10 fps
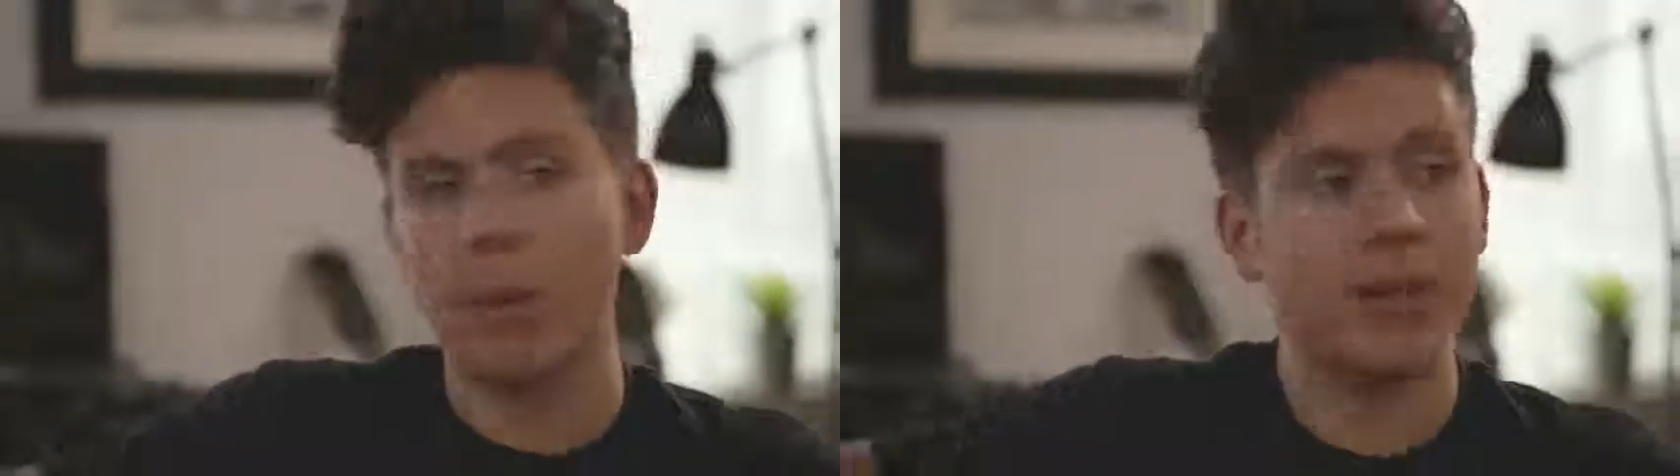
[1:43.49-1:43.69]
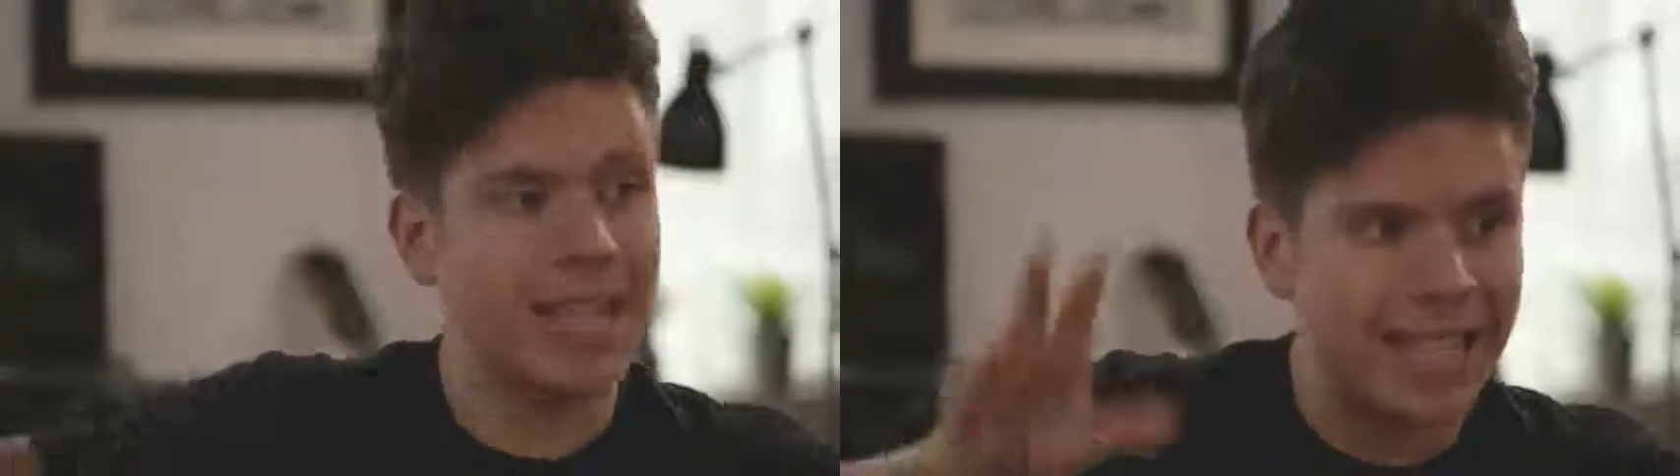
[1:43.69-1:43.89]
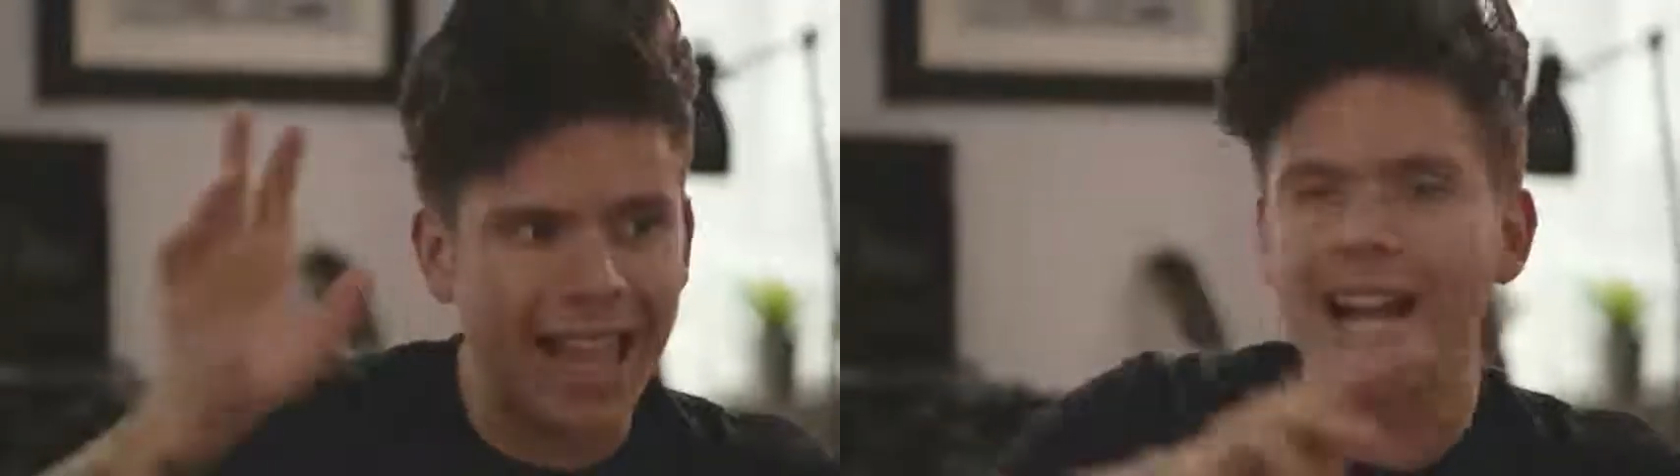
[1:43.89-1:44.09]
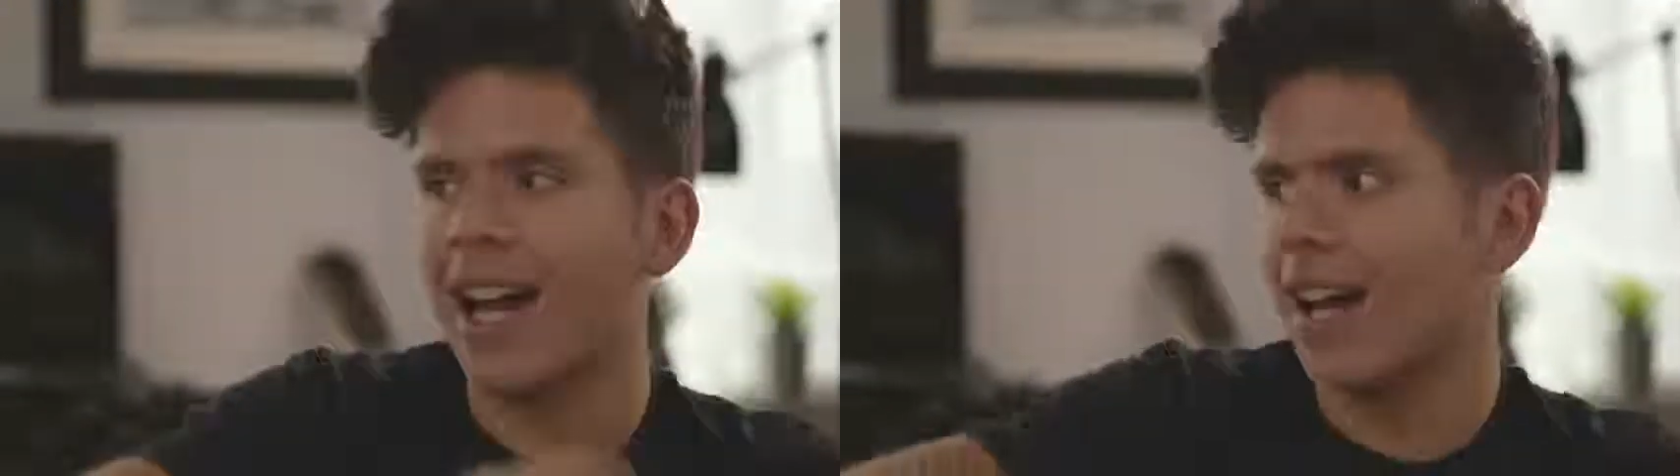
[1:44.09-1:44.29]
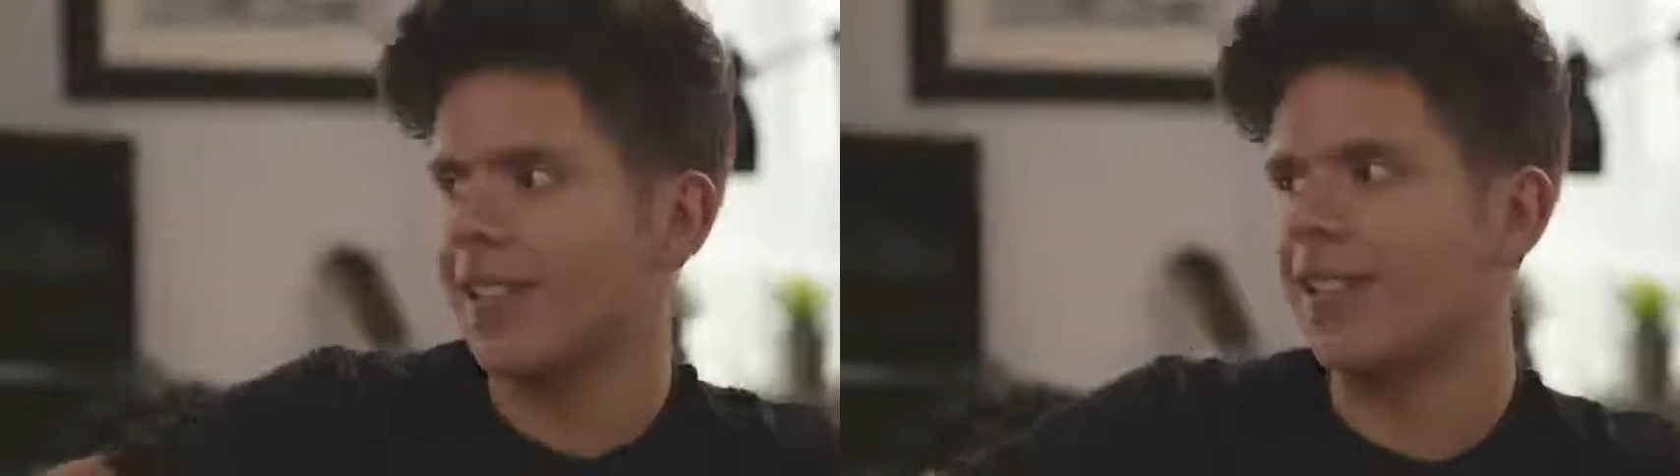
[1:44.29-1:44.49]
but I want to take
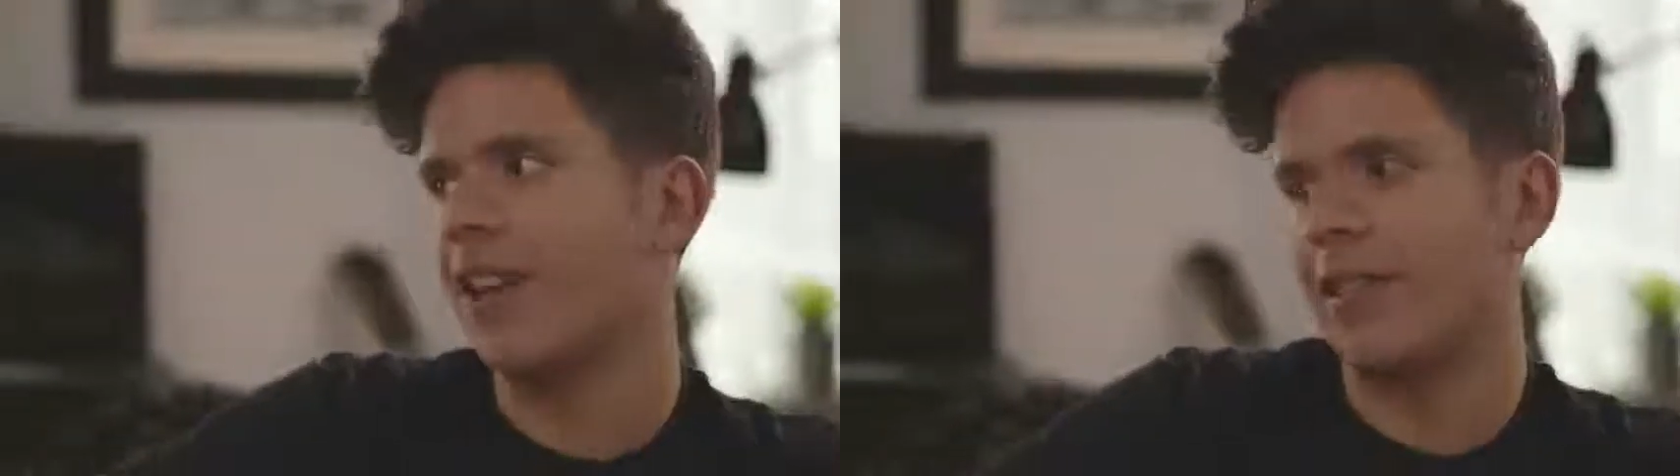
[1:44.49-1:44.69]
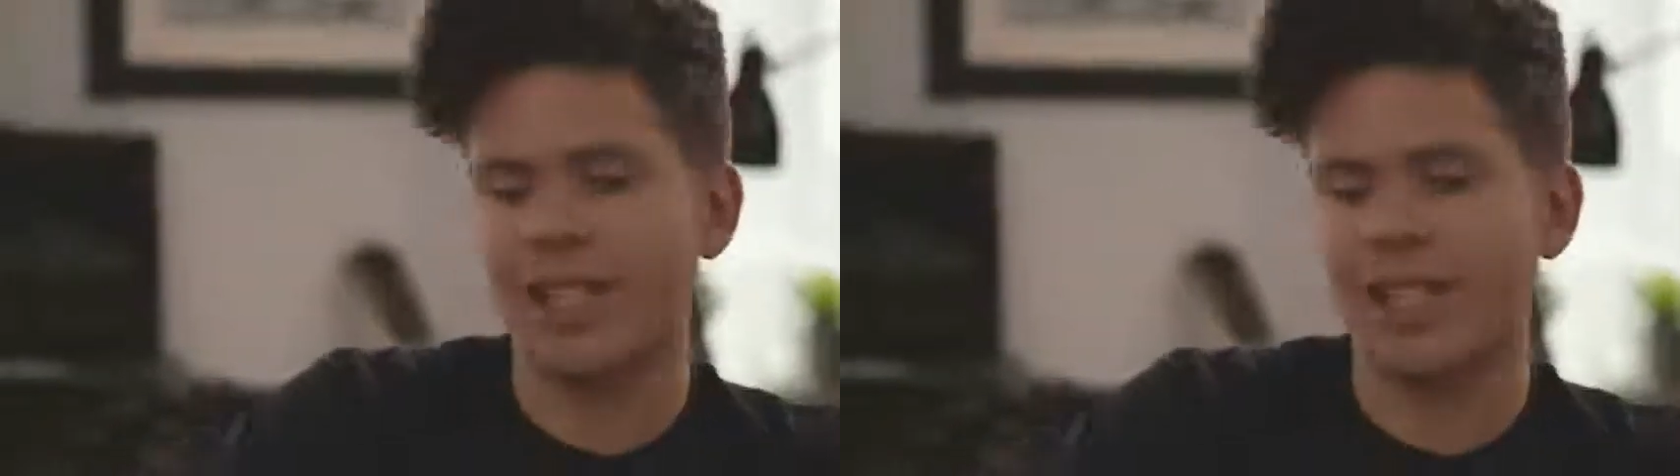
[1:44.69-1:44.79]
that kind of stuff,